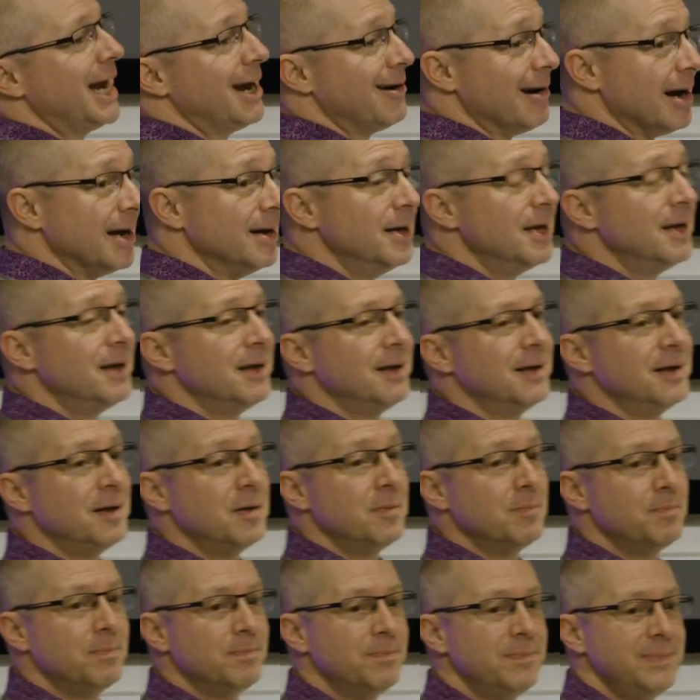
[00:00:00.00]
error.
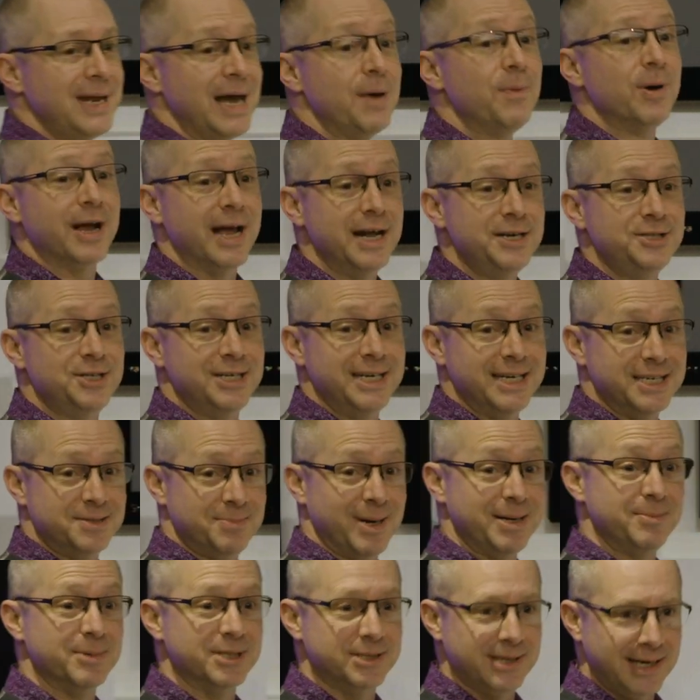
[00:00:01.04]
Network engineers
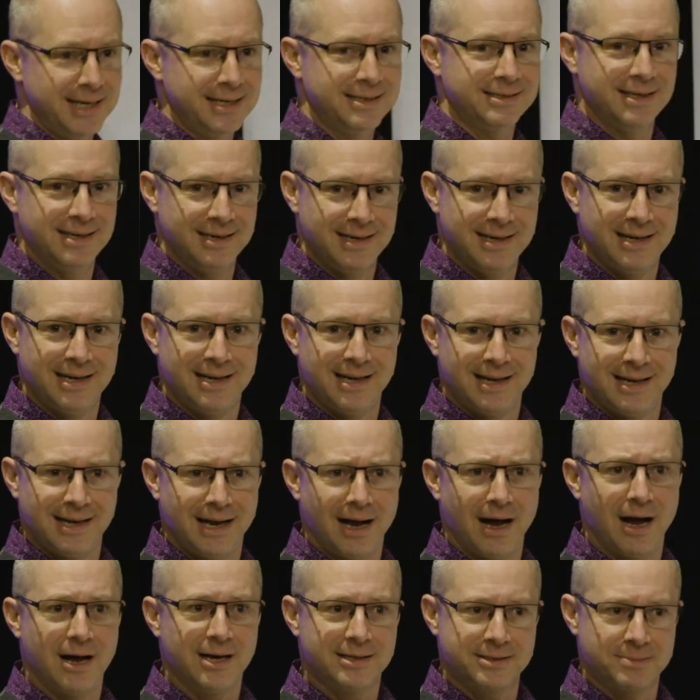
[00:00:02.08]
make mistakes.
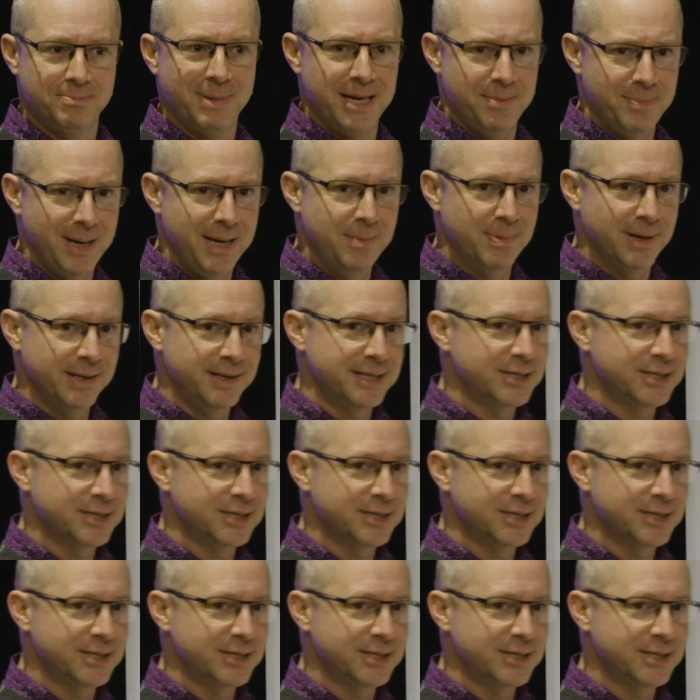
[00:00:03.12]
Ask many people in